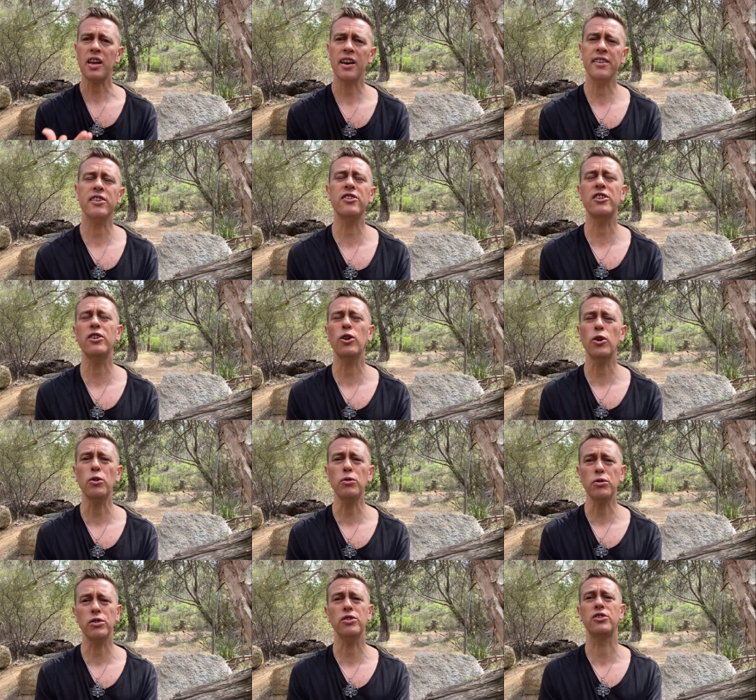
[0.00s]
and then she
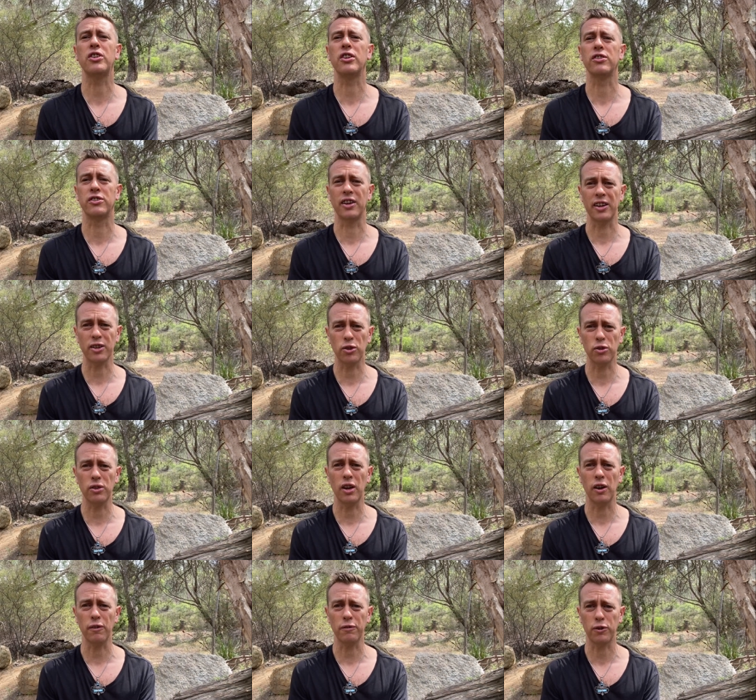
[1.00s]
knows that she has done a
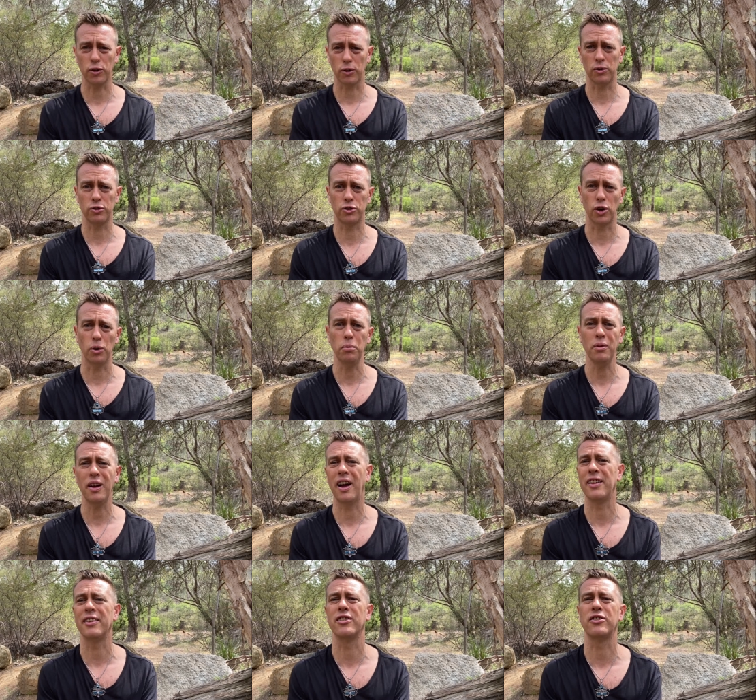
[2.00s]
good job
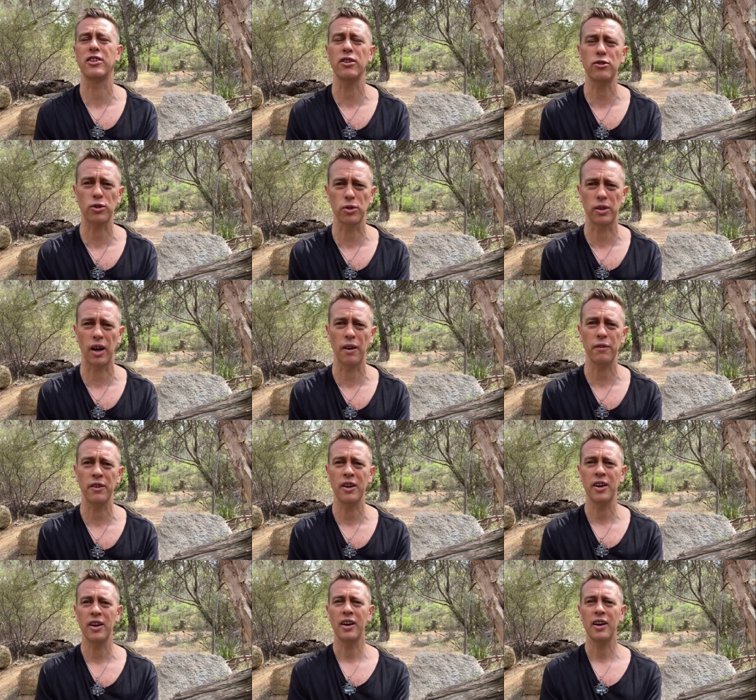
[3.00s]
and that she is good enough,